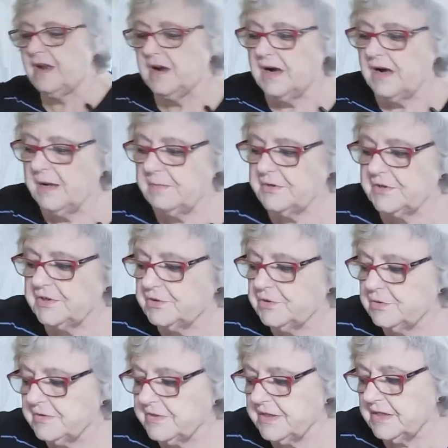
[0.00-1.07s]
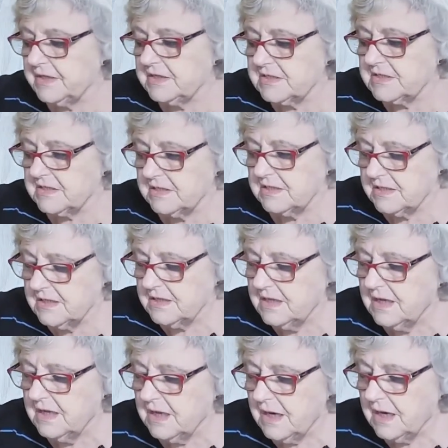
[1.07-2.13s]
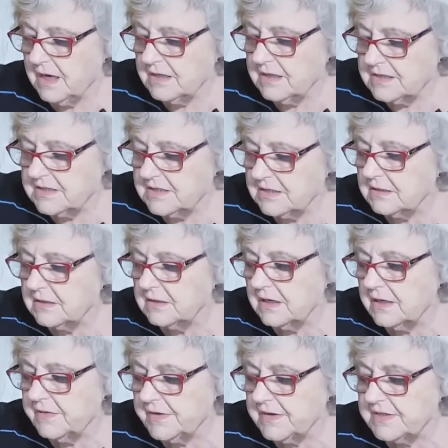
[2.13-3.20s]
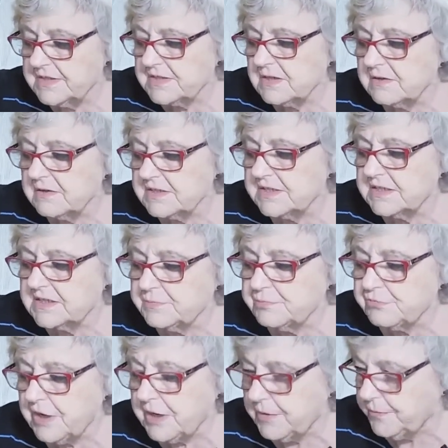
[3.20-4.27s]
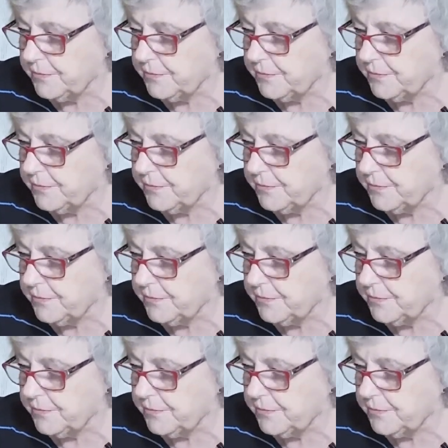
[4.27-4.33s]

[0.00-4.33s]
I'm going to cook these until they're starting to brown.